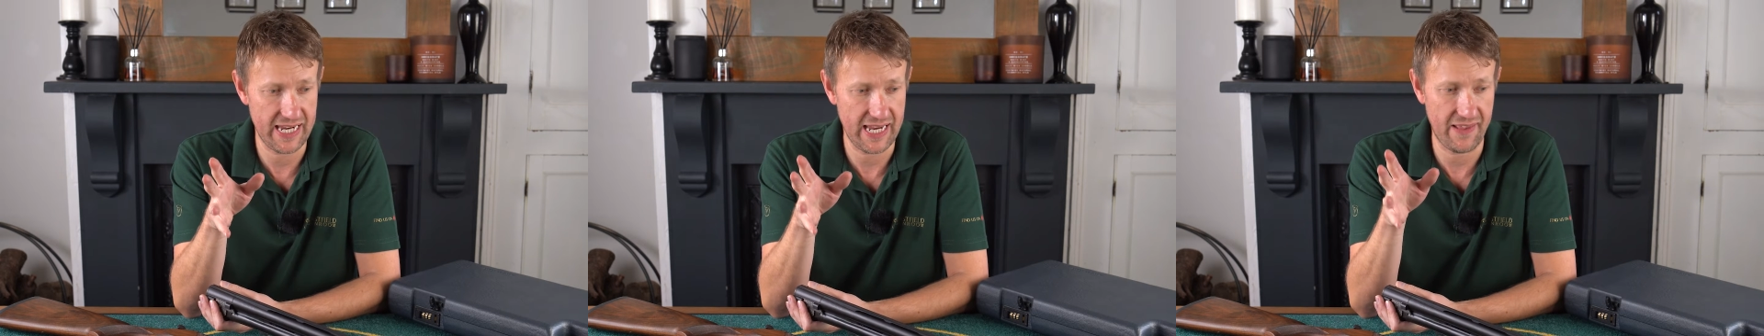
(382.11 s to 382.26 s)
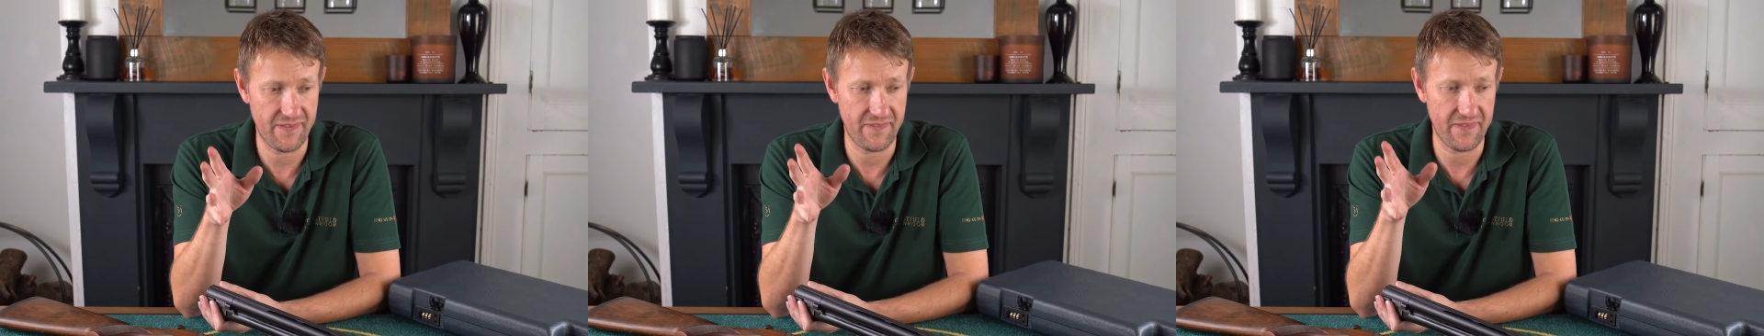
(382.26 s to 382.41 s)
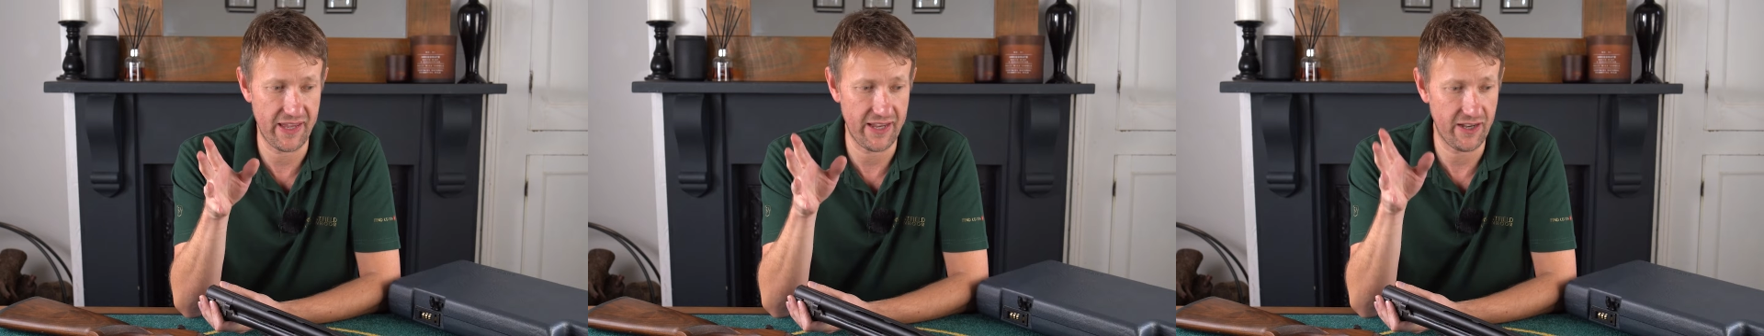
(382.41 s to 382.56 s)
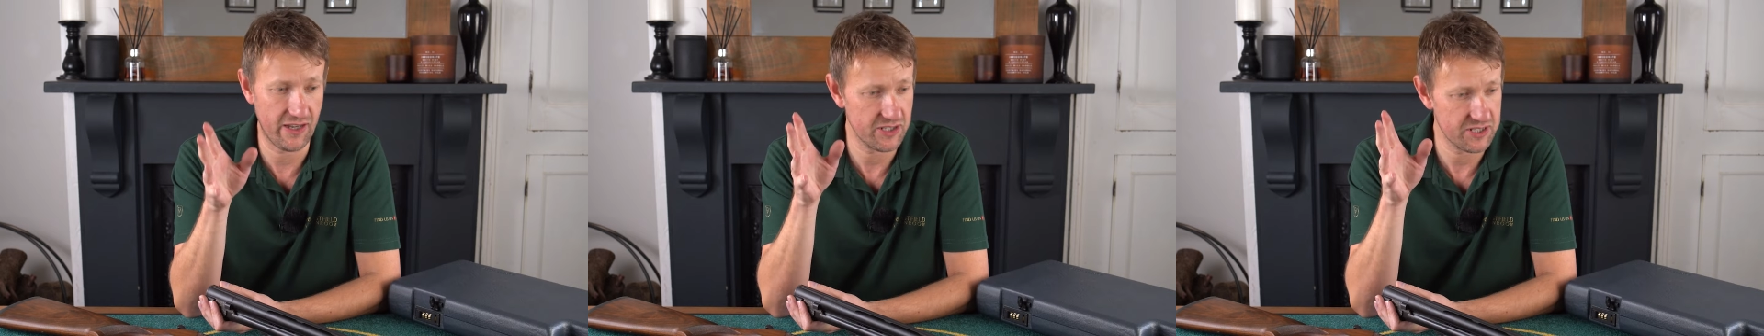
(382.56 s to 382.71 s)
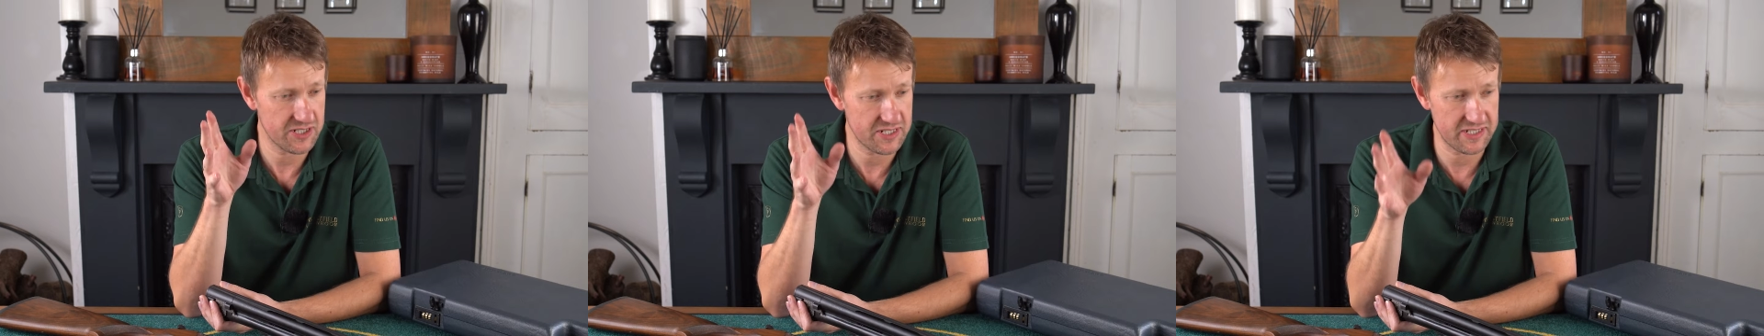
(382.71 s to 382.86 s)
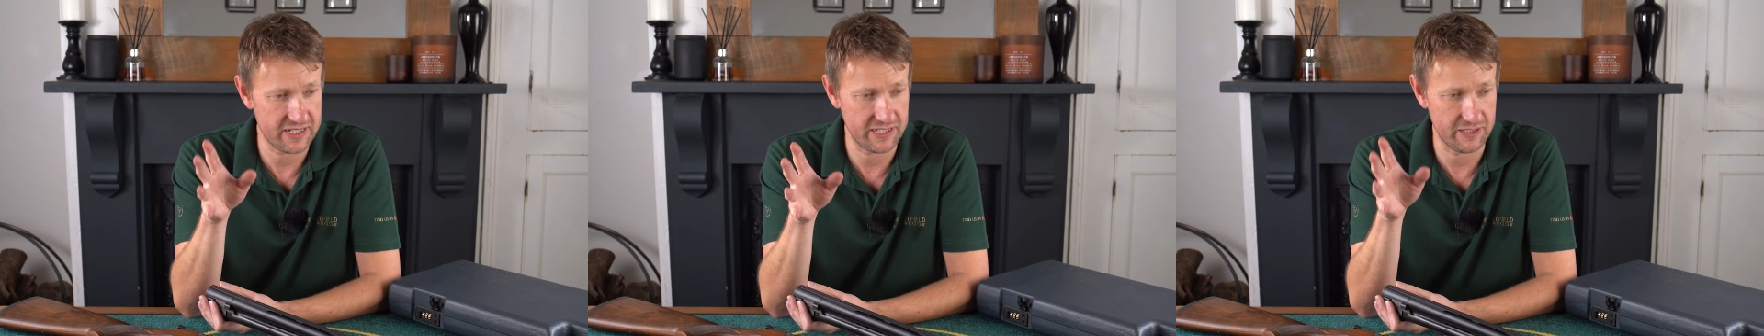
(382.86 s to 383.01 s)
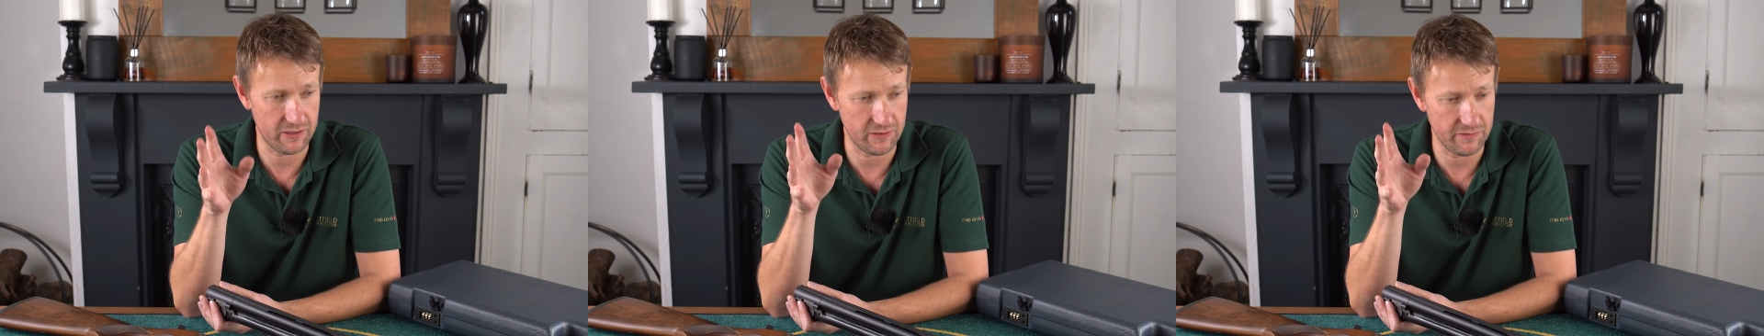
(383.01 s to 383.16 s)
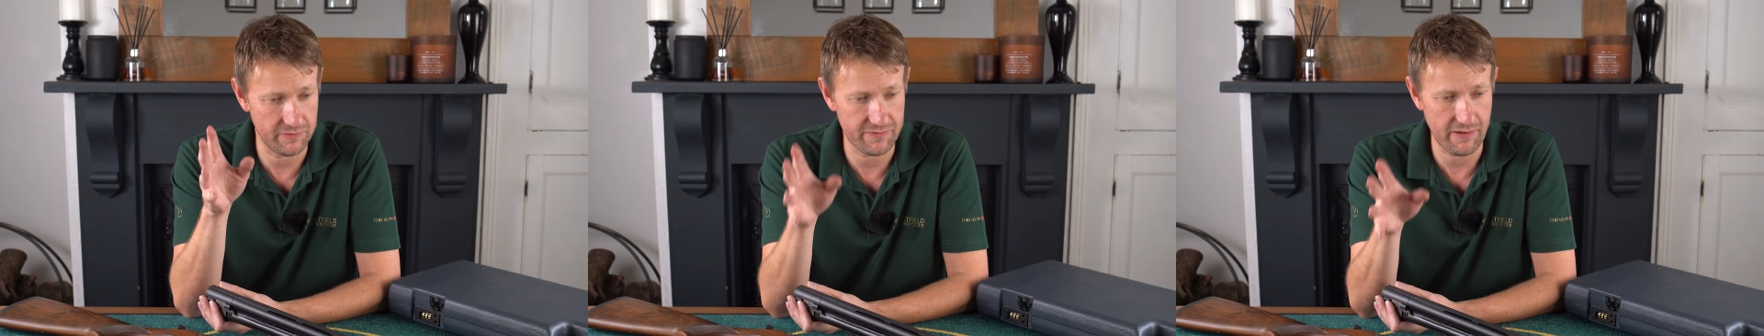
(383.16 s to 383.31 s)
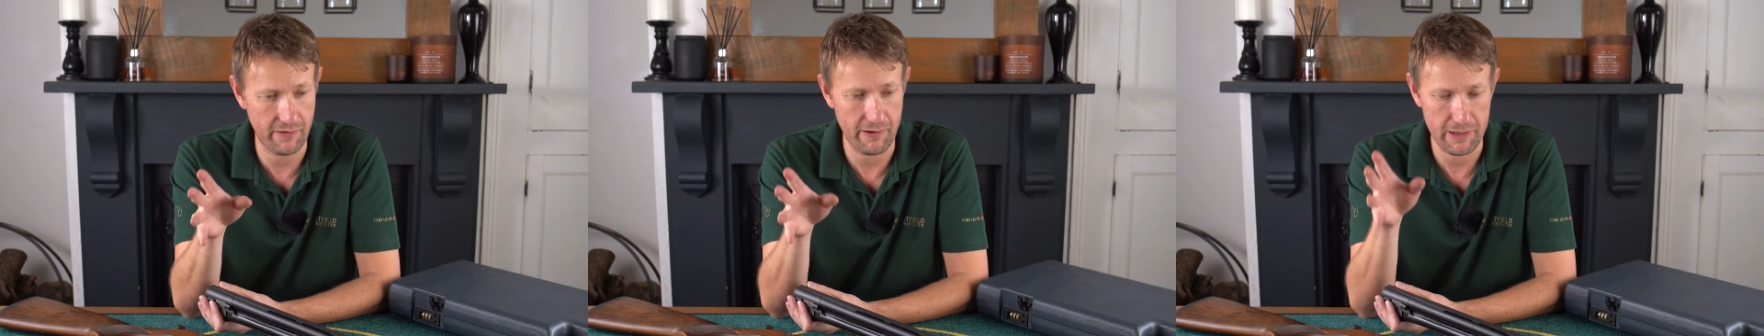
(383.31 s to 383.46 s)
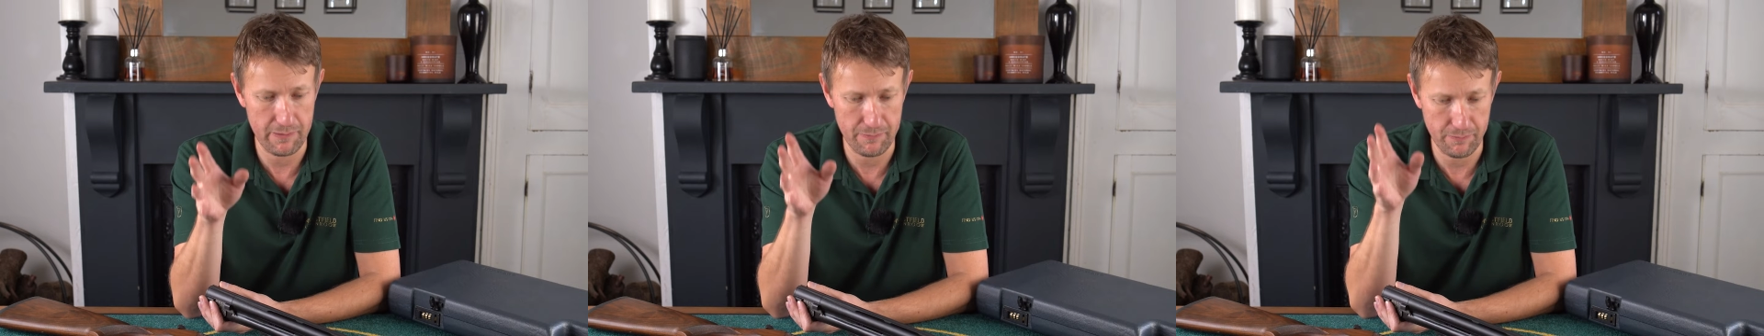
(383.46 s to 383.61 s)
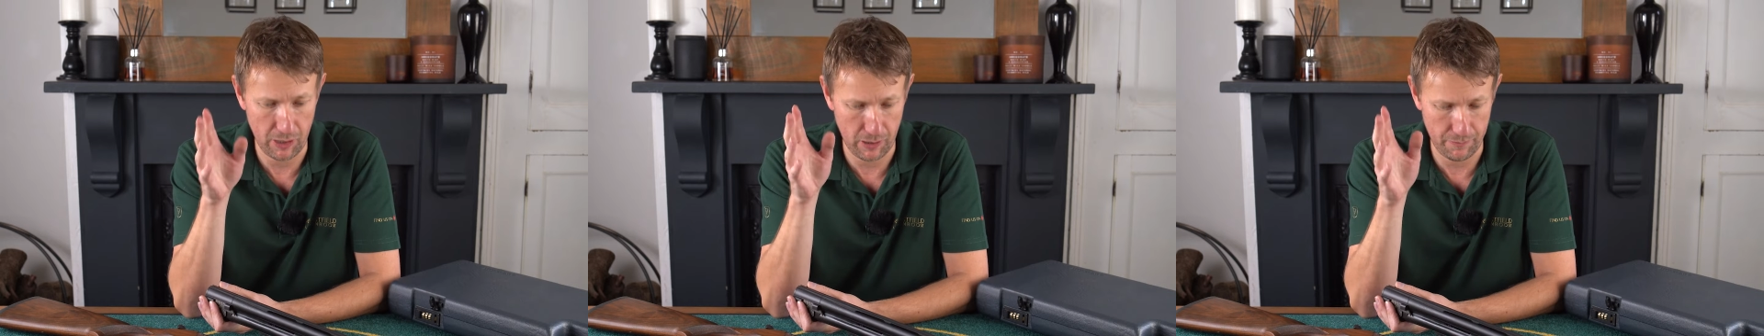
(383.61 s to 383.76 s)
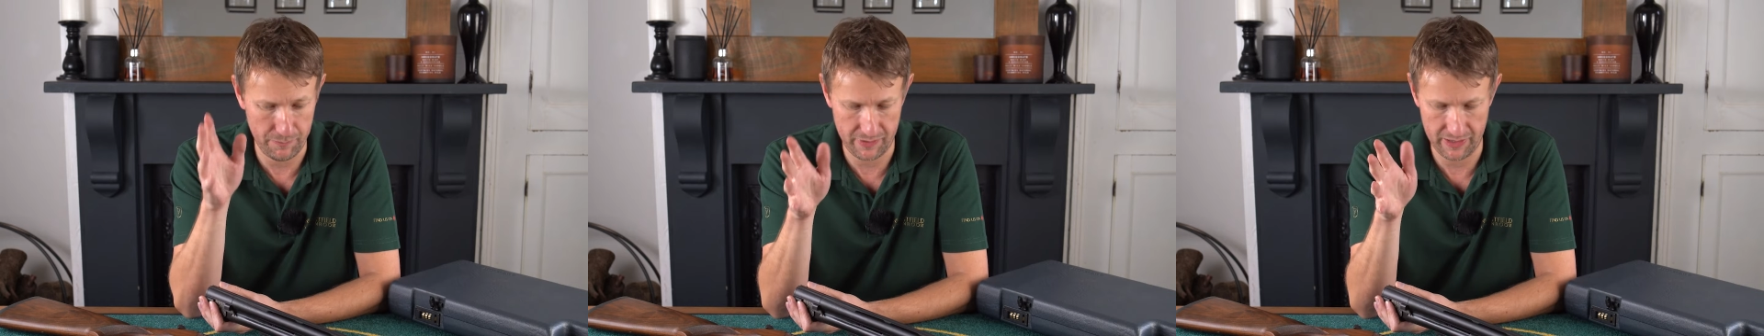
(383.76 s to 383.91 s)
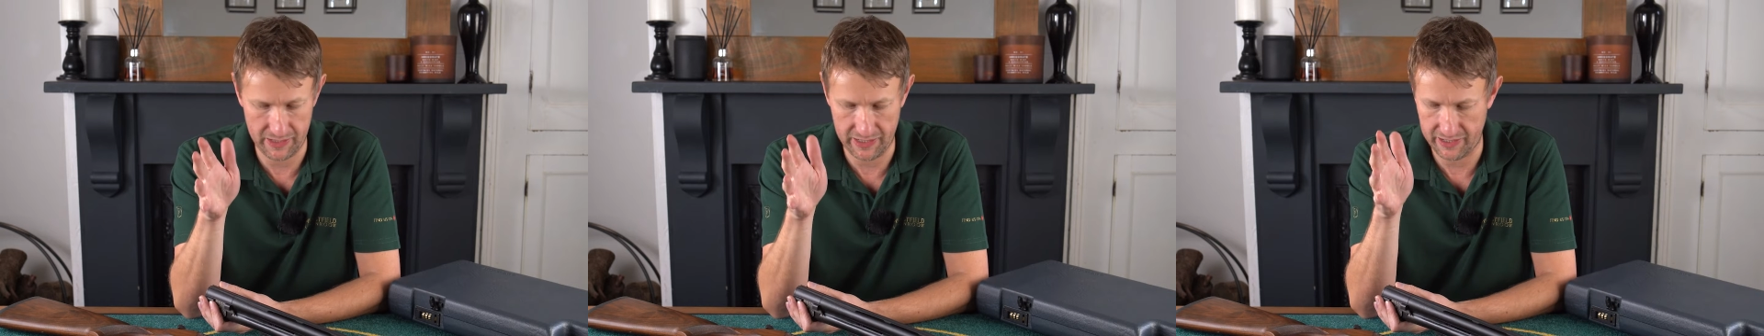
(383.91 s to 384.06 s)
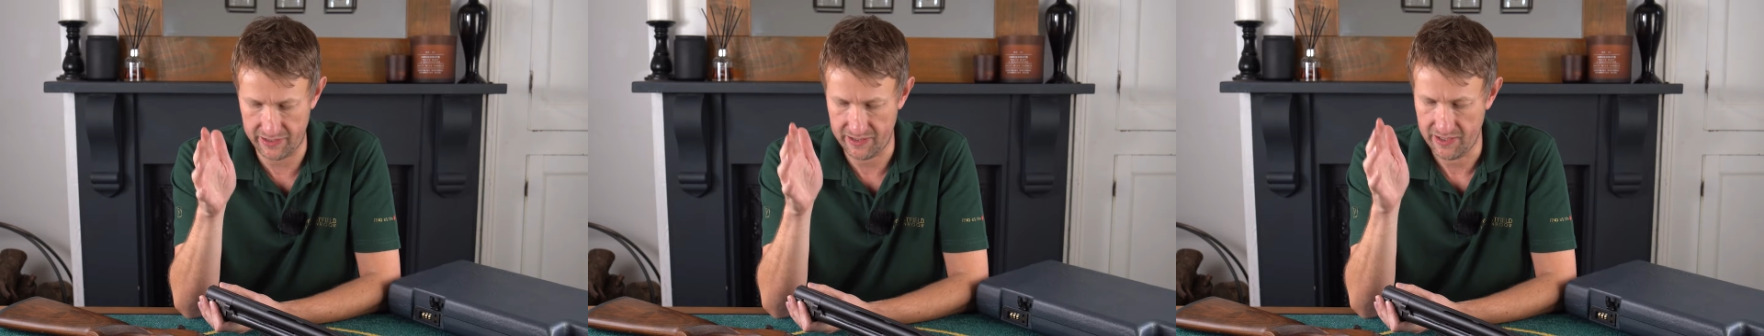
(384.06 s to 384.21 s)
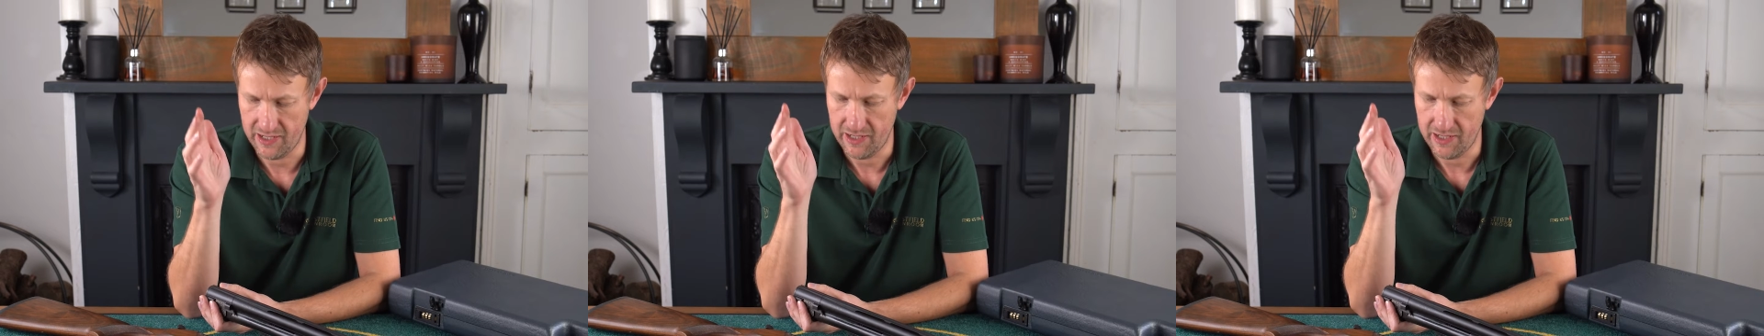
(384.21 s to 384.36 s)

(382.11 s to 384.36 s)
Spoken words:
and they are still very popular.